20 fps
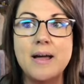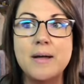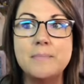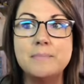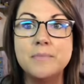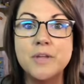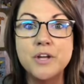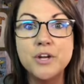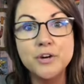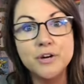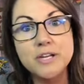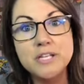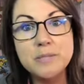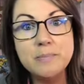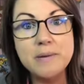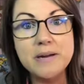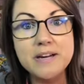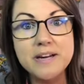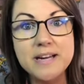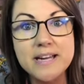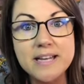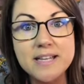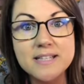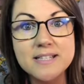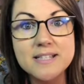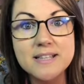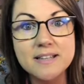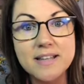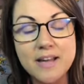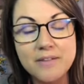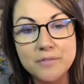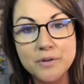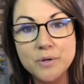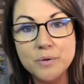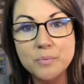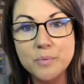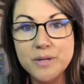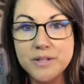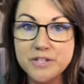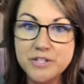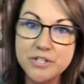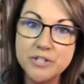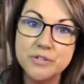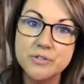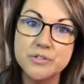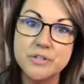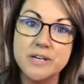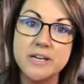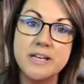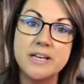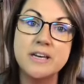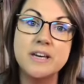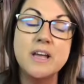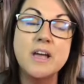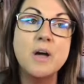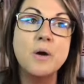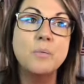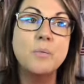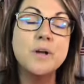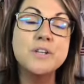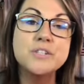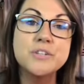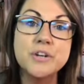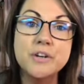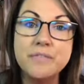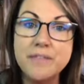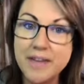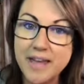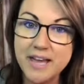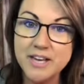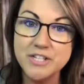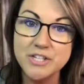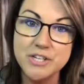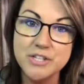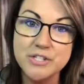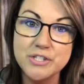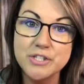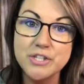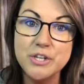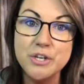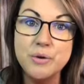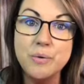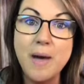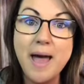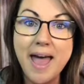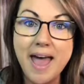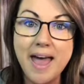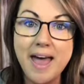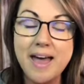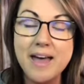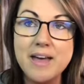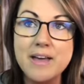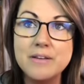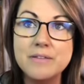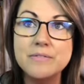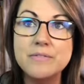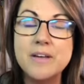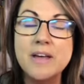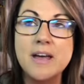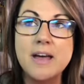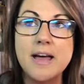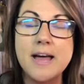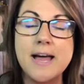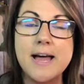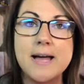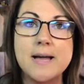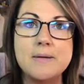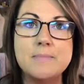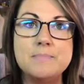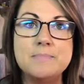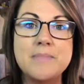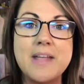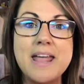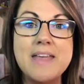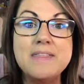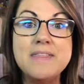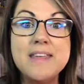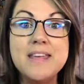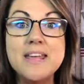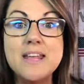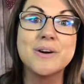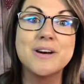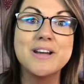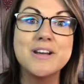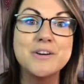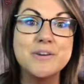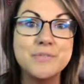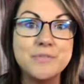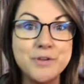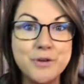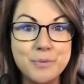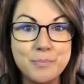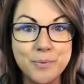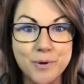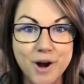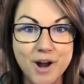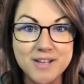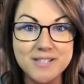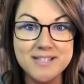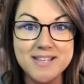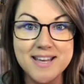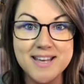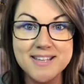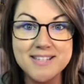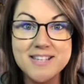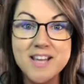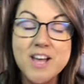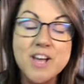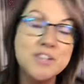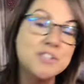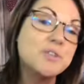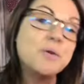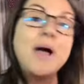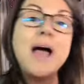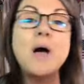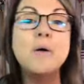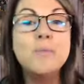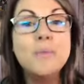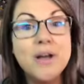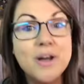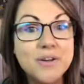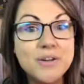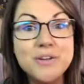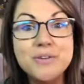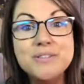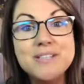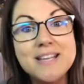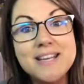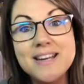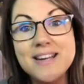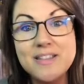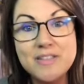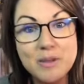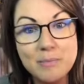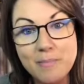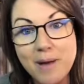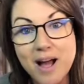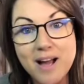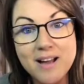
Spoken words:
your experience level with children, what certifications you have, and then your interview process. So how well you did in the mock